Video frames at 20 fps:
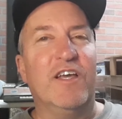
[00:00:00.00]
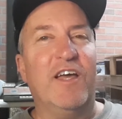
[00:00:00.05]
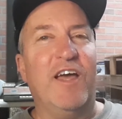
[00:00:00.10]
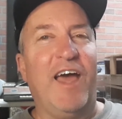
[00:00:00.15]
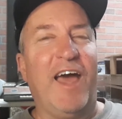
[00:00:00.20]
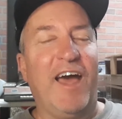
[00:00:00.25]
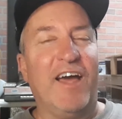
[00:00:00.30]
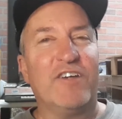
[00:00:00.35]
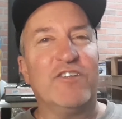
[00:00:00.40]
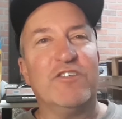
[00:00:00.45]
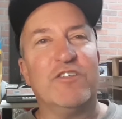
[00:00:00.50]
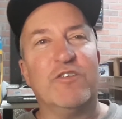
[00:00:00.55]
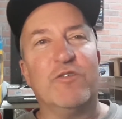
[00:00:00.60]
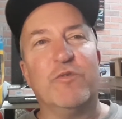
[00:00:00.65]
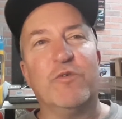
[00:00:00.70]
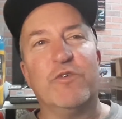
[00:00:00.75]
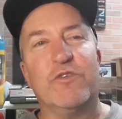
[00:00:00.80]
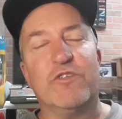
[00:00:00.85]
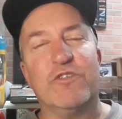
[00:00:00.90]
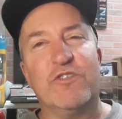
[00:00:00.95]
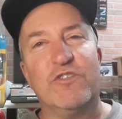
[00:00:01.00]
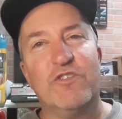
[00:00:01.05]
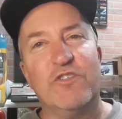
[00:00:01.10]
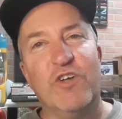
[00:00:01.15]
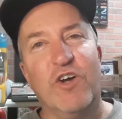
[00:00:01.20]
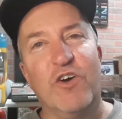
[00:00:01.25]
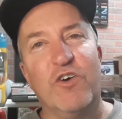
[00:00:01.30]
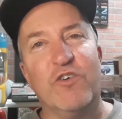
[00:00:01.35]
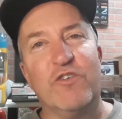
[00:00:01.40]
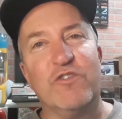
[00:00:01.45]
actually were the
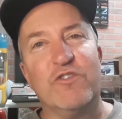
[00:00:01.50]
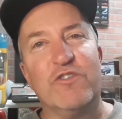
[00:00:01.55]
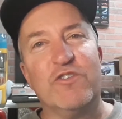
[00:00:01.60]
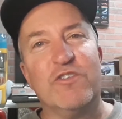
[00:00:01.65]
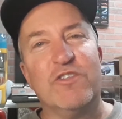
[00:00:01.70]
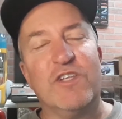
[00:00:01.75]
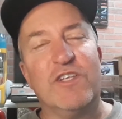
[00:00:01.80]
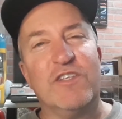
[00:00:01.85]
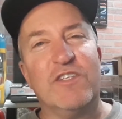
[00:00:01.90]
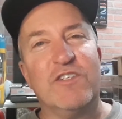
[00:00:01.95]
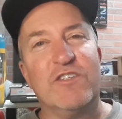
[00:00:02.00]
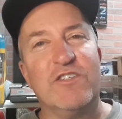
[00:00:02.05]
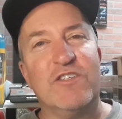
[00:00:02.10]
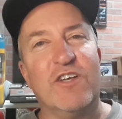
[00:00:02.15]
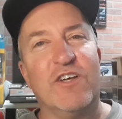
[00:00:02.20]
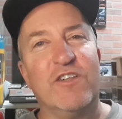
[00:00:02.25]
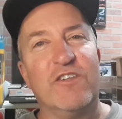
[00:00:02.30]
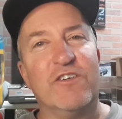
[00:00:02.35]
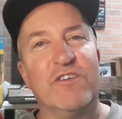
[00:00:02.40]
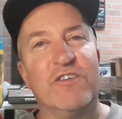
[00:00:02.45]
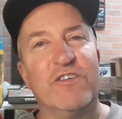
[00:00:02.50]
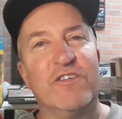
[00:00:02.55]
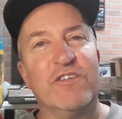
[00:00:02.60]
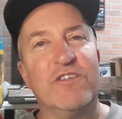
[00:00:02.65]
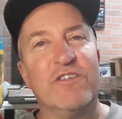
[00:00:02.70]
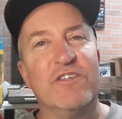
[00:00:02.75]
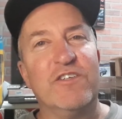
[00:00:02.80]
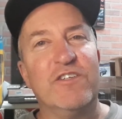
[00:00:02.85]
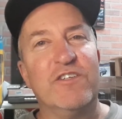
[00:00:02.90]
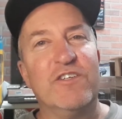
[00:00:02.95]
stones that the seller
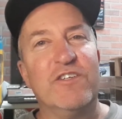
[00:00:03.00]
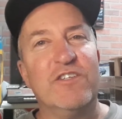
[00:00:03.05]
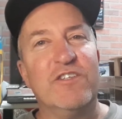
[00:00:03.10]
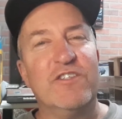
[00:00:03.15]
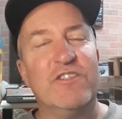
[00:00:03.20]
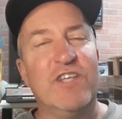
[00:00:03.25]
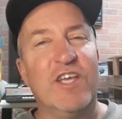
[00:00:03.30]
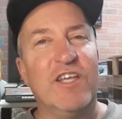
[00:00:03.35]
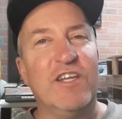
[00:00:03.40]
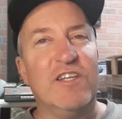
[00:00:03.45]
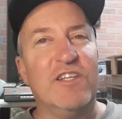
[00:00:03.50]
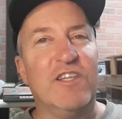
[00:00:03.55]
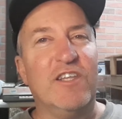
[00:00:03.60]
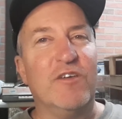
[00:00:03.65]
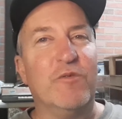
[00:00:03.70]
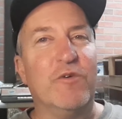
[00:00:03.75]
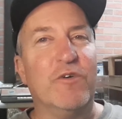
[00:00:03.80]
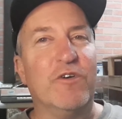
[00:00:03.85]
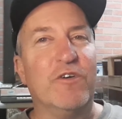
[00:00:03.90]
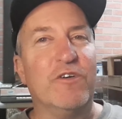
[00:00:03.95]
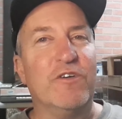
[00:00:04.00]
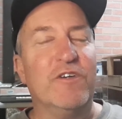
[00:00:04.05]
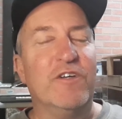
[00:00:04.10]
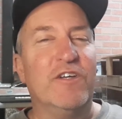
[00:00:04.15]
stated they were.